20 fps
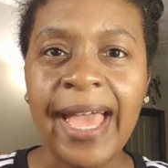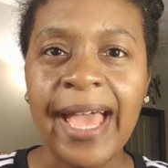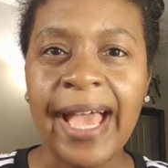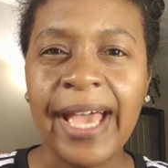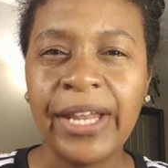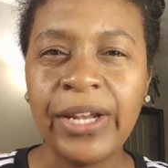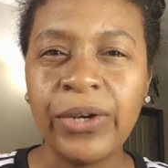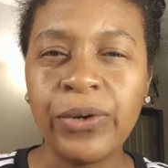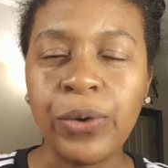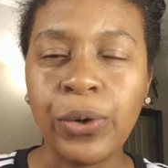
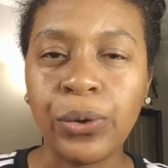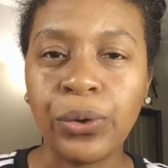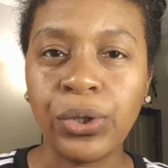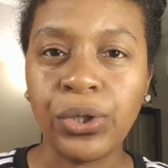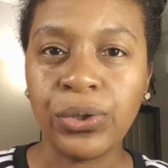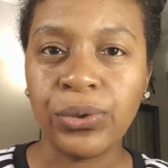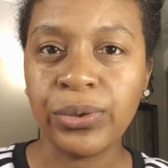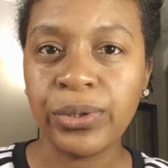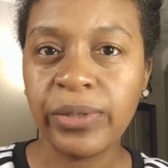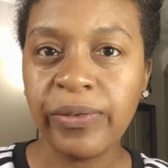I don't
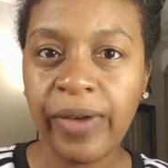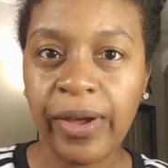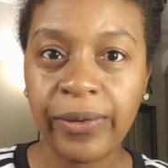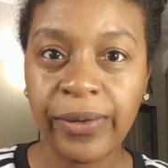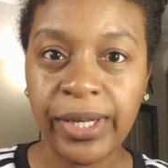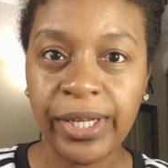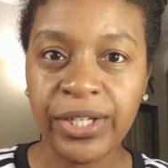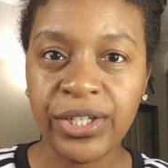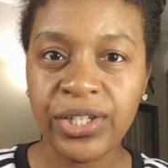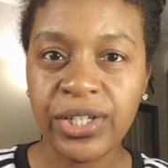use
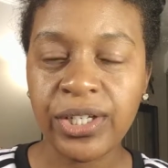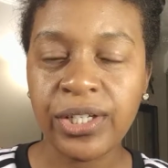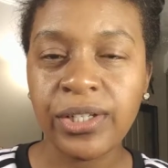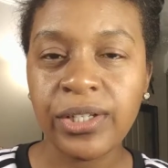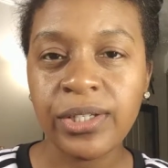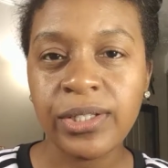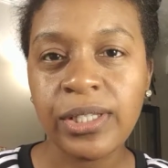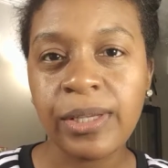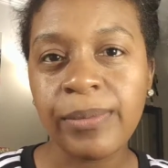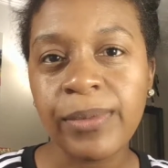foundation in
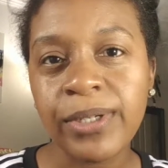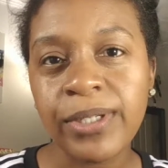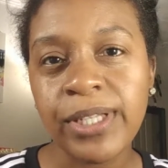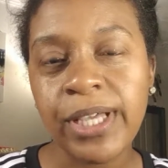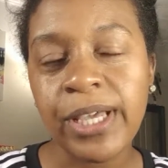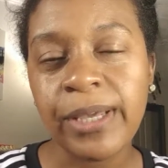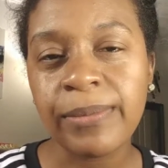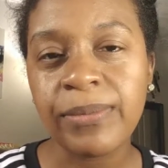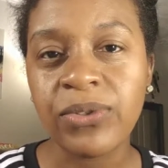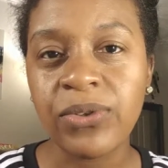the
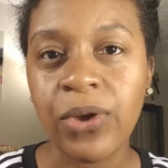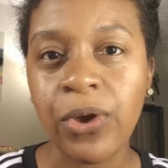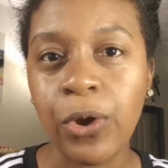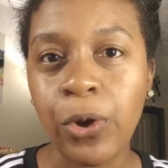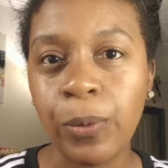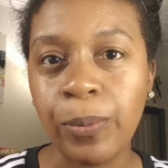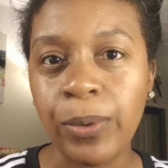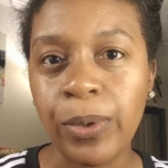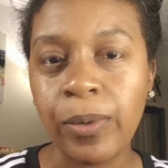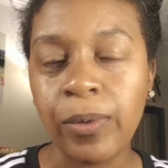summertime, so I
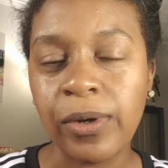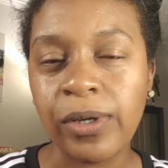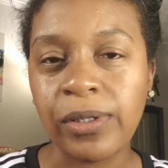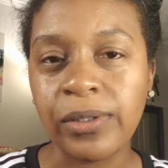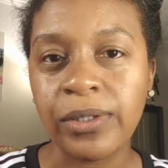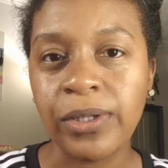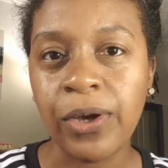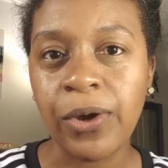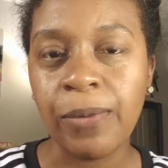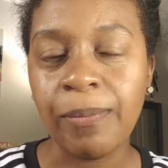hope you
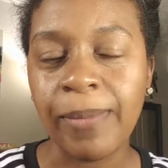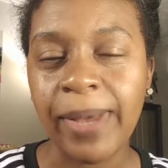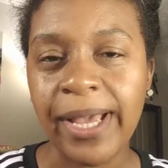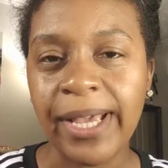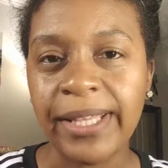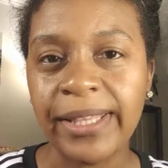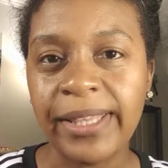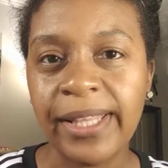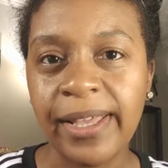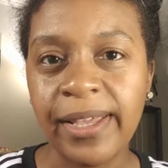all don't
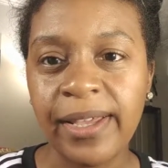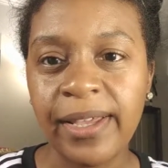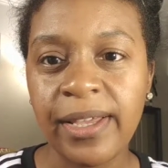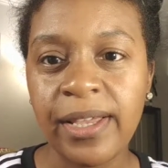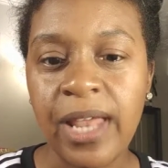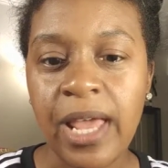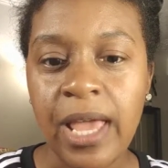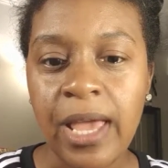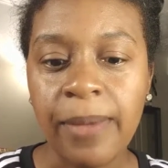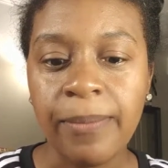mind that.
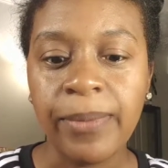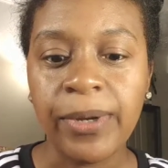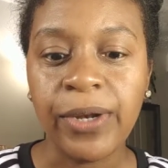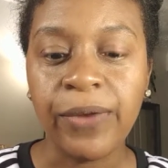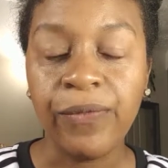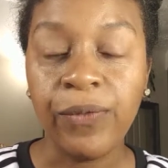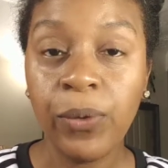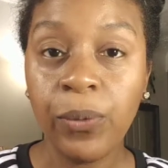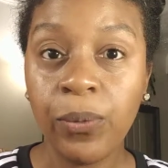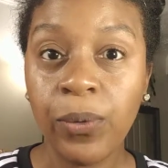But
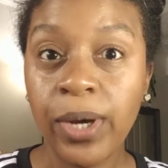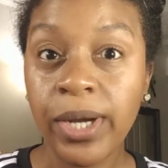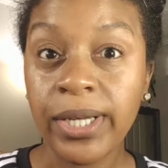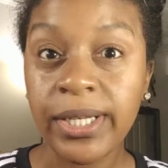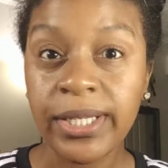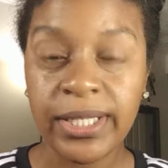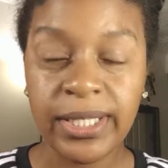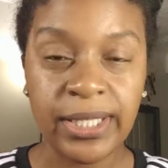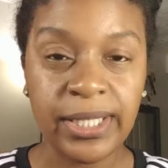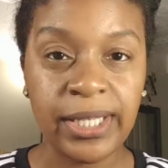if you
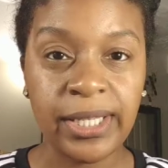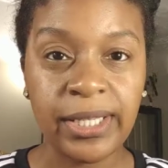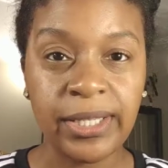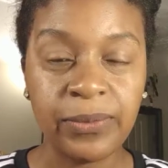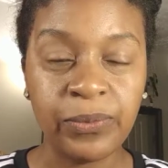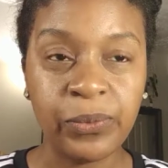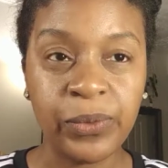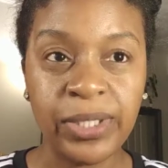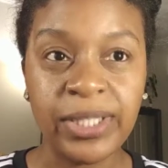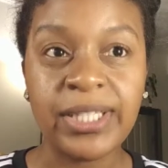want to
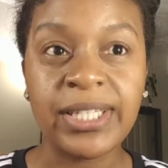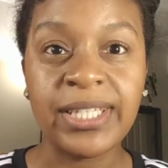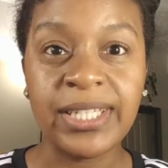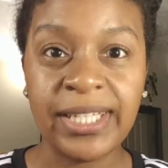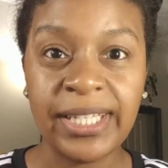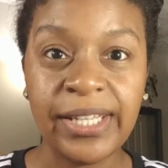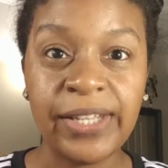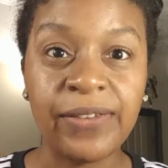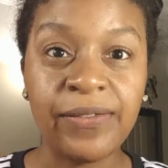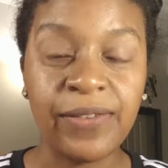
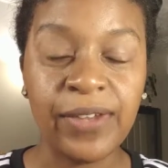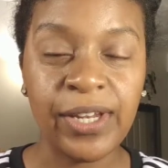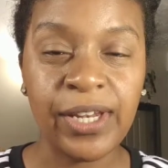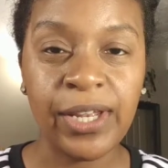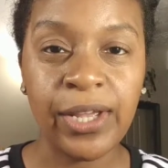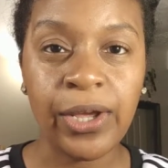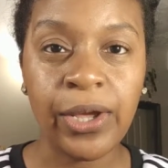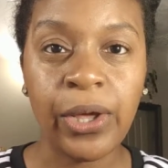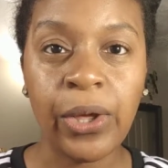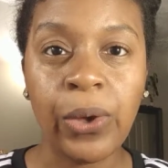see a
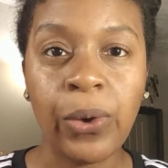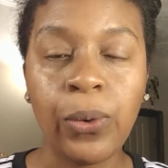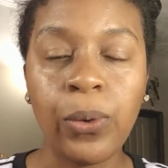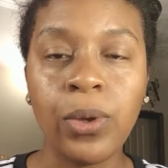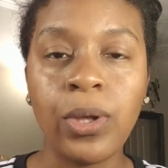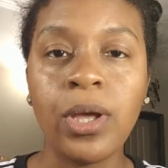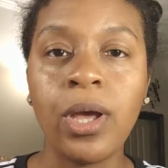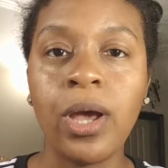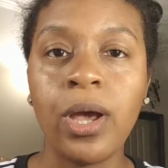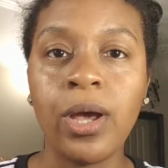video
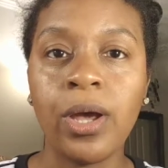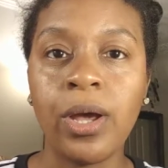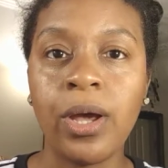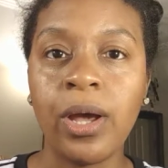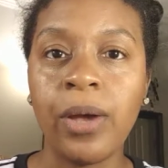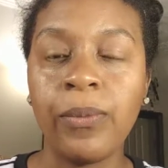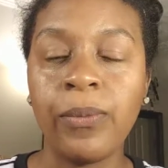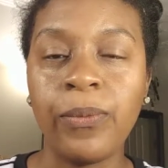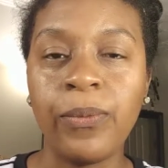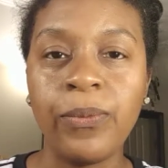
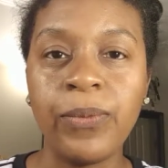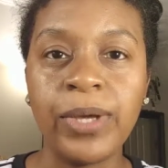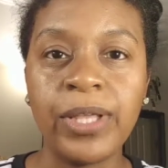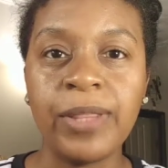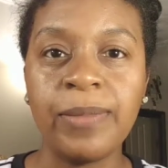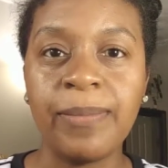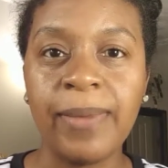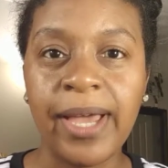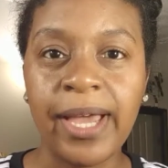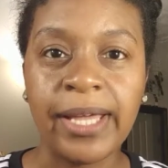
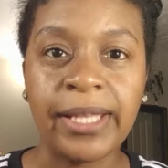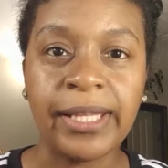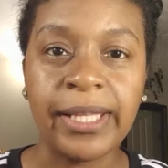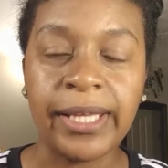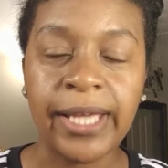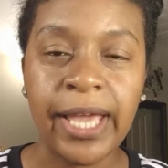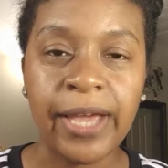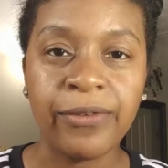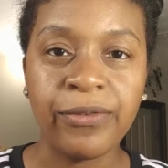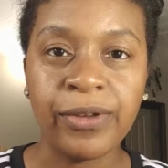with
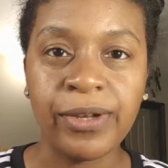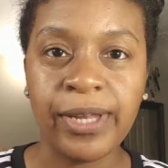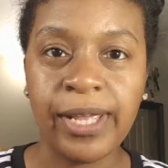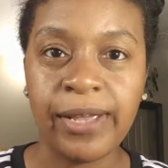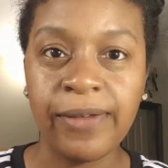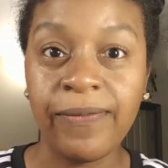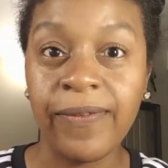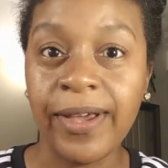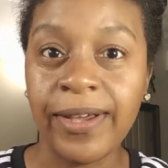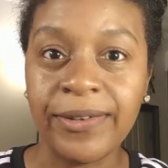my
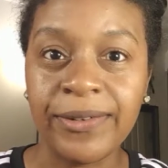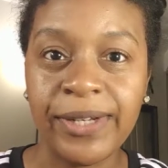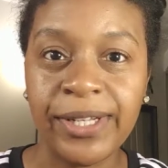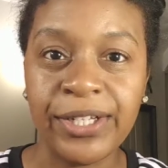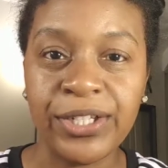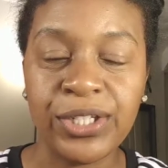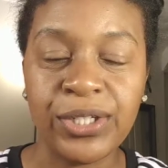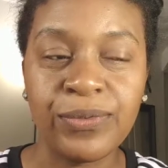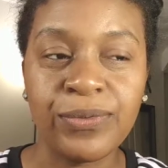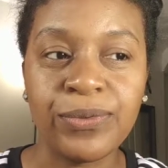everyday
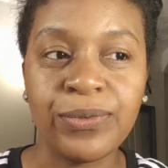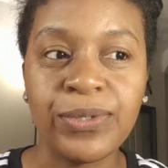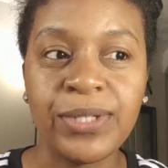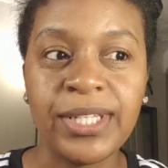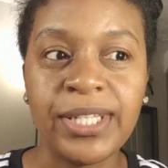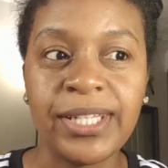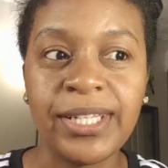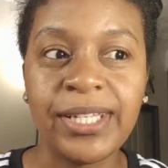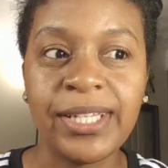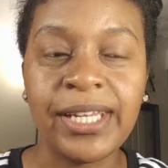foundation
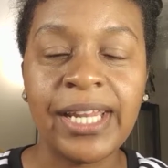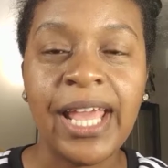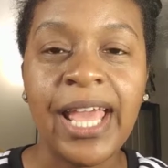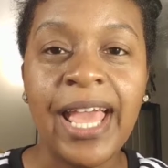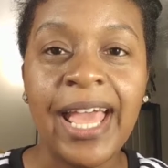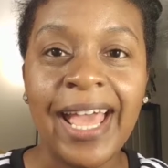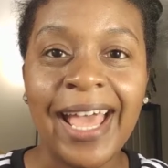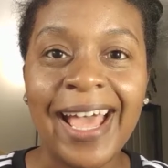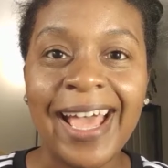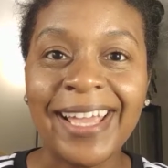routine,
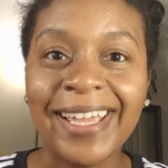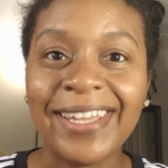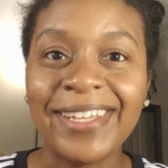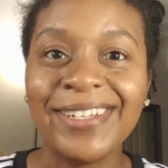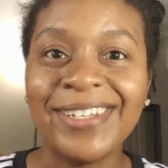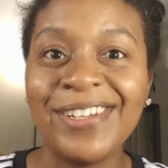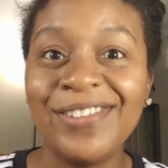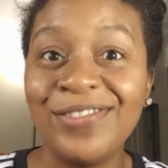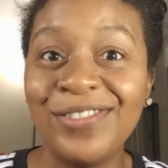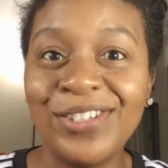I
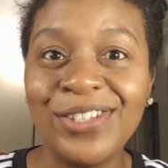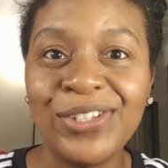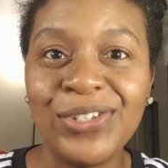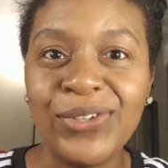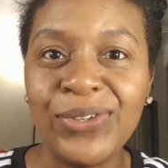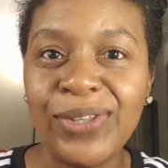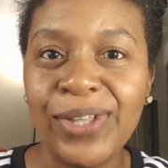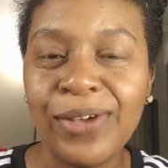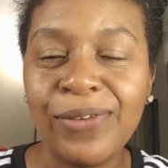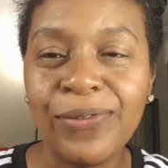can definitely
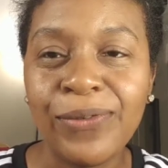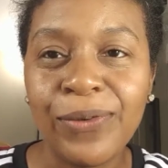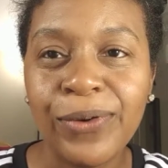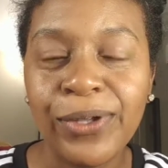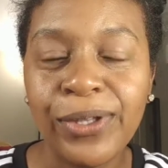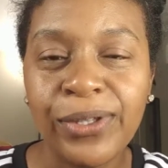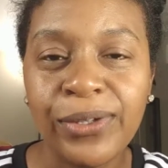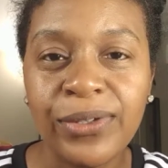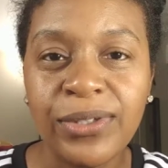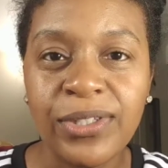do that for
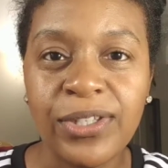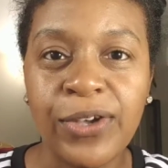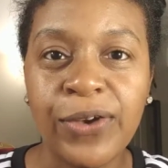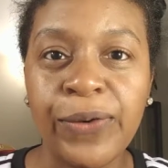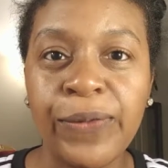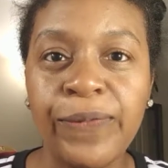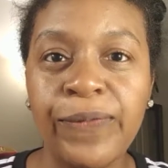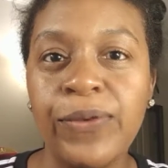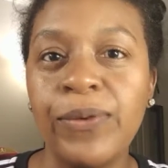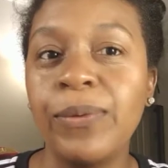you.
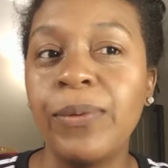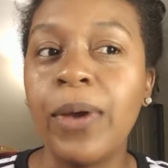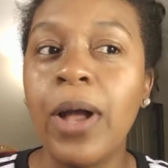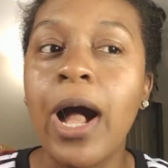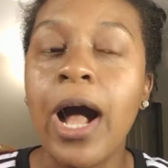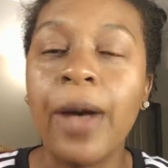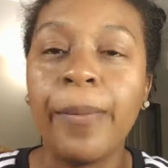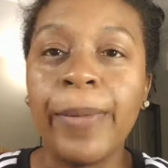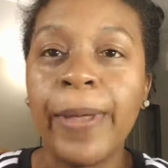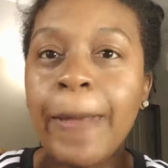So if you
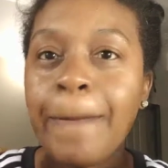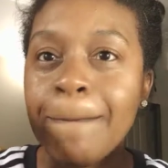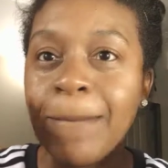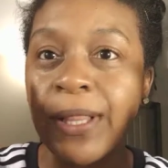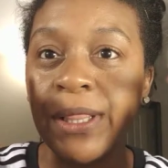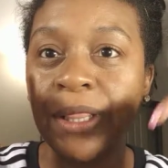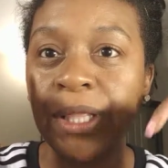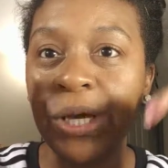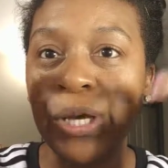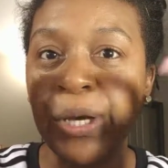comment
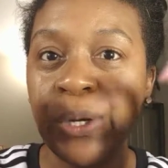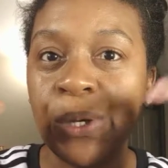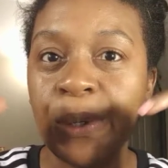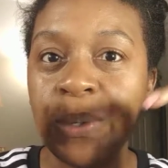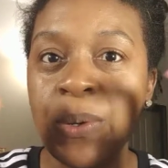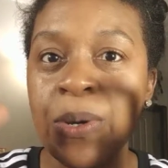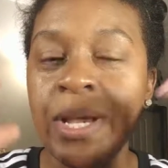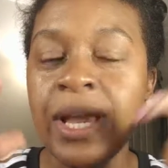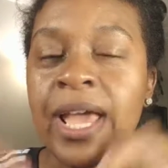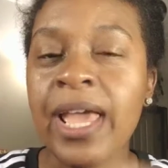
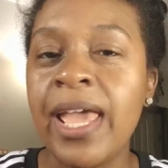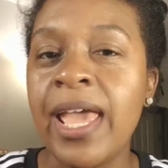below